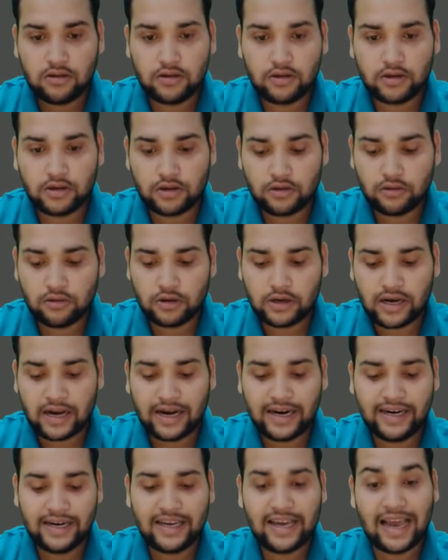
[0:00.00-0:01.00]
record
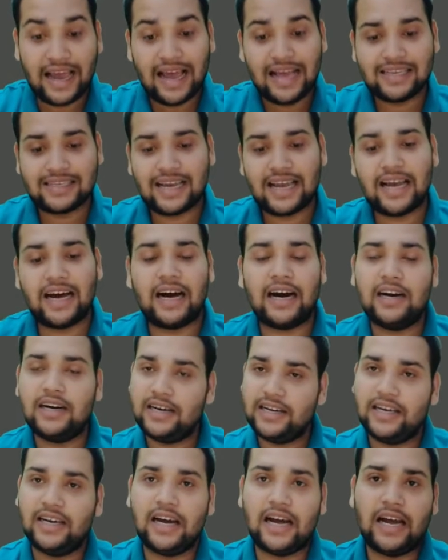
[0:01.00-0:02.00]
ID, as
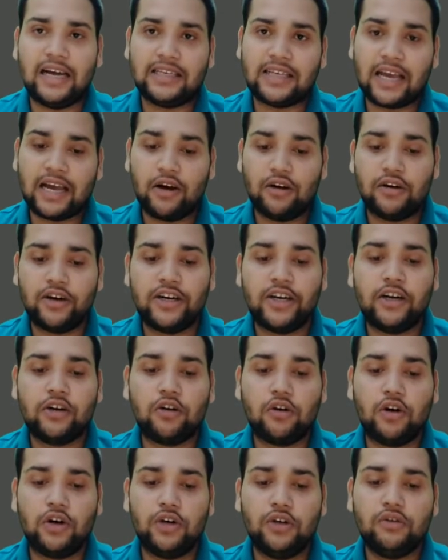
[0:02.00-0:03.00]
I already
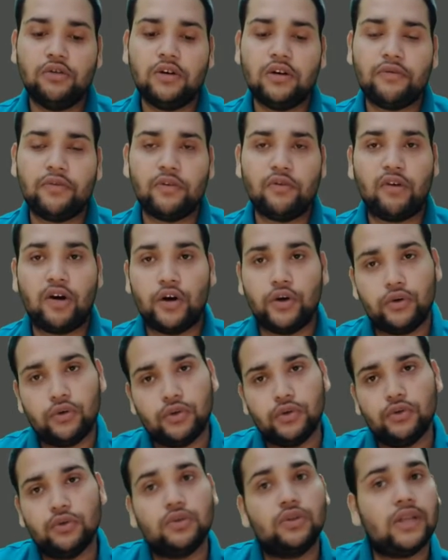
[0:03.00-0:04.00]
told you, if you want to
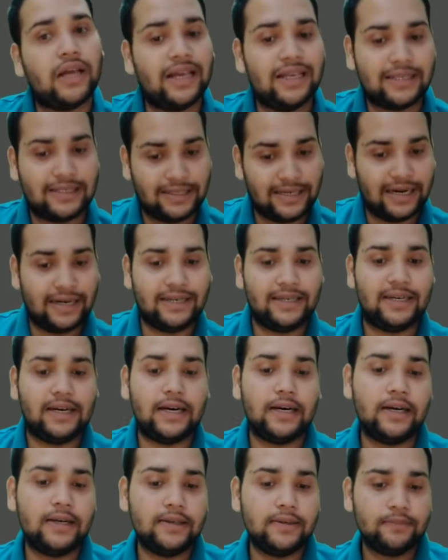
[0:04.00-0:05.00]
use the
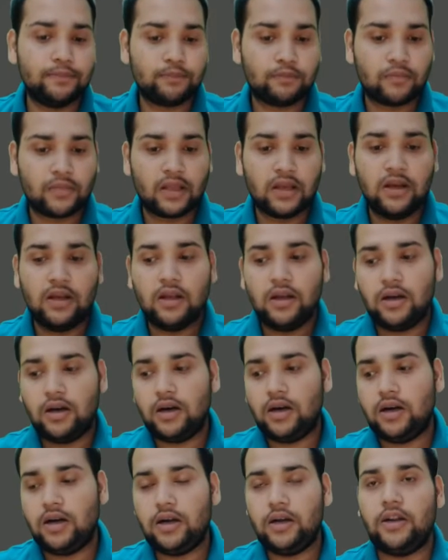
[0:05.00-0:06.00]
standard
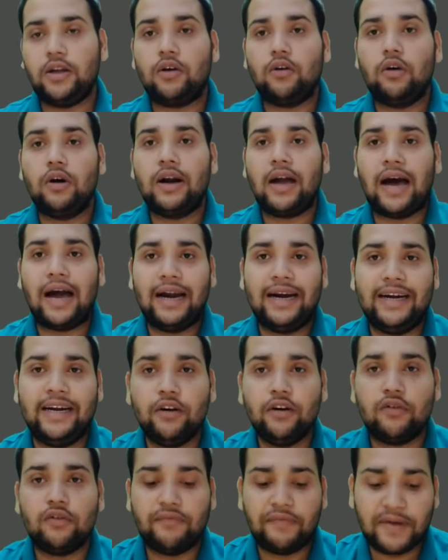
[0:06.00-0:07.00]
record
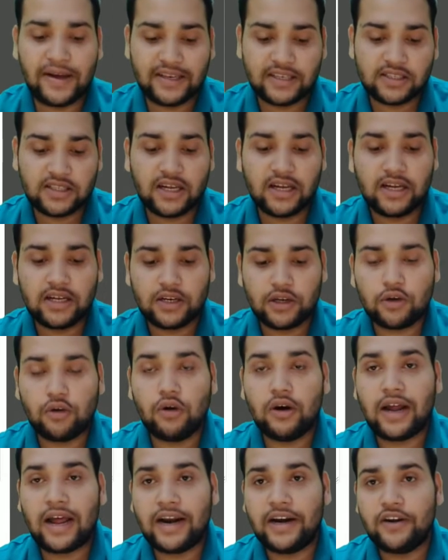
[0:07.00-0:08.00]
ID or fetch the
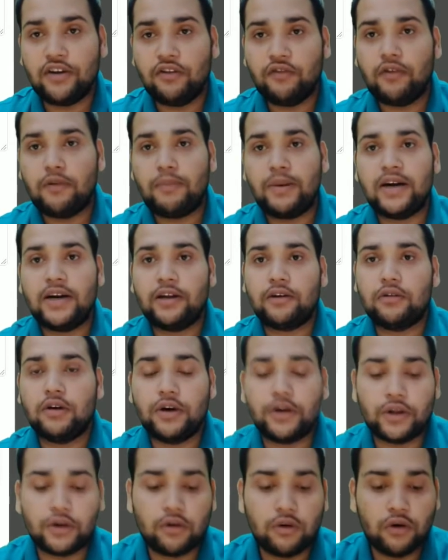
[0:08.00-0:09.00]
record ID of a
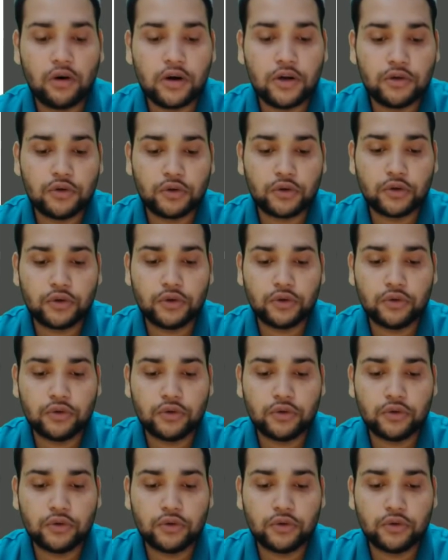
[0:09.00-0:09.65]
particular record, you should